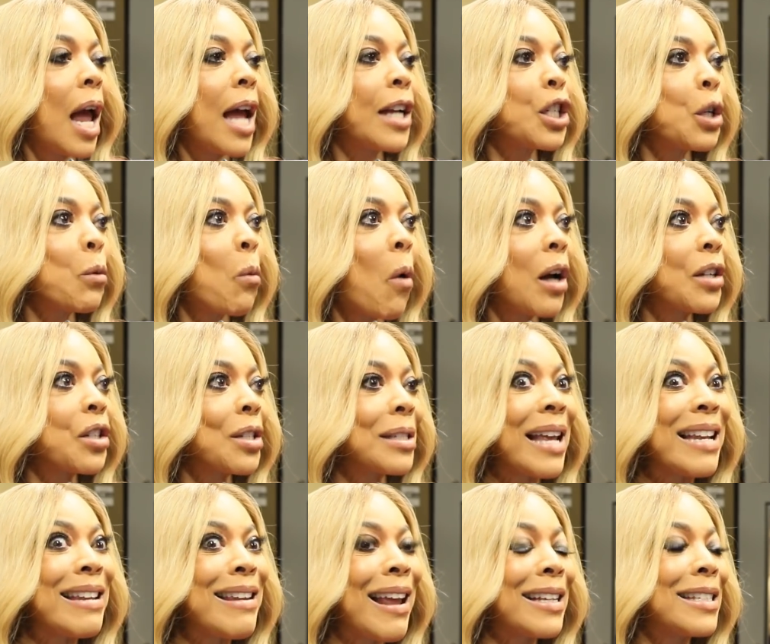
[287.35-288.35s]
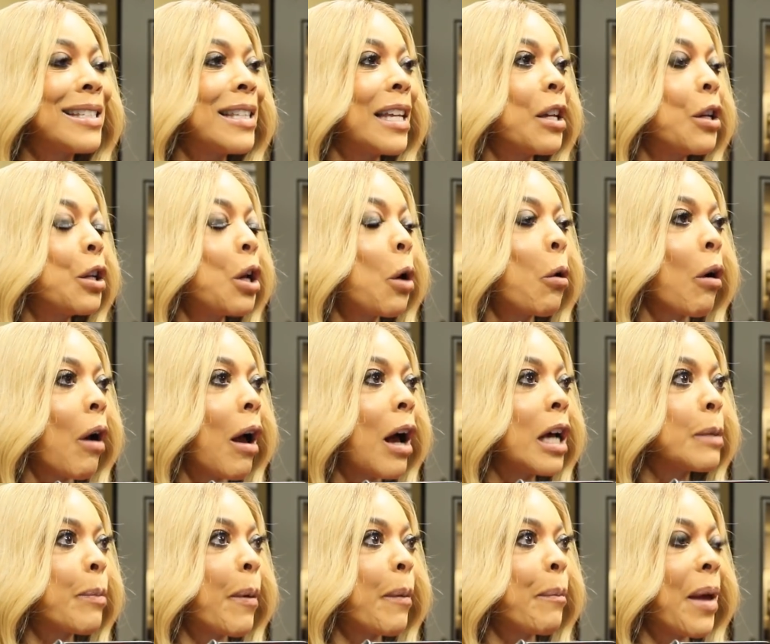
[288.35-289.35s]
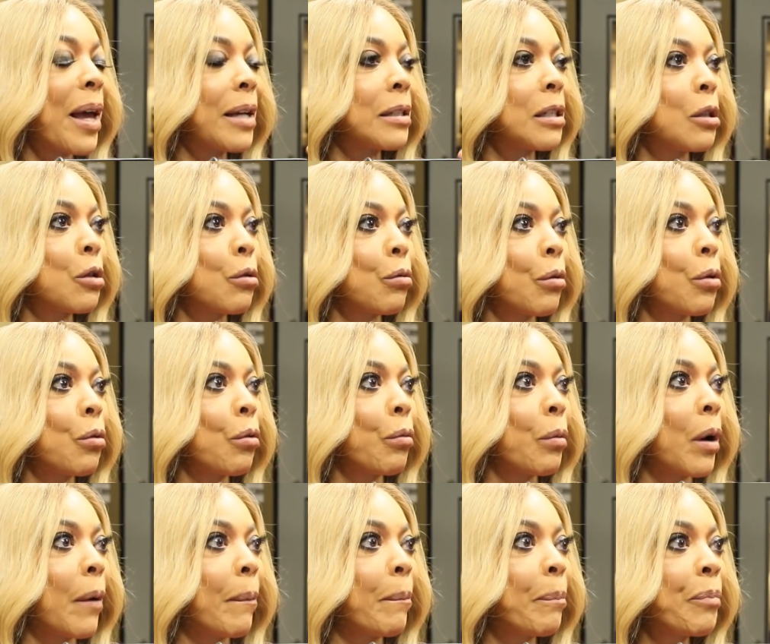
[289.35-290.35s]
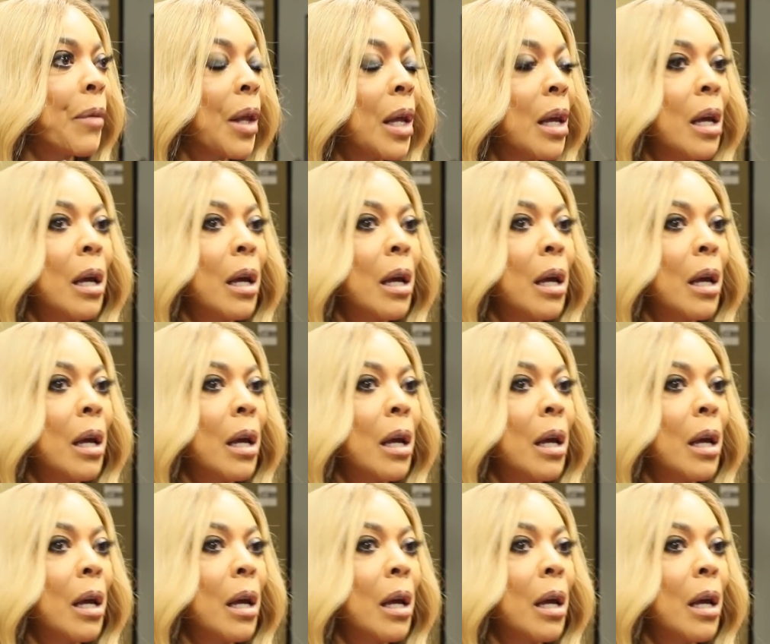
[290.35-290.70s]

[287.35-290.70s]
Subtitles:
And she watches. Next thing you know, her husband passes through the room.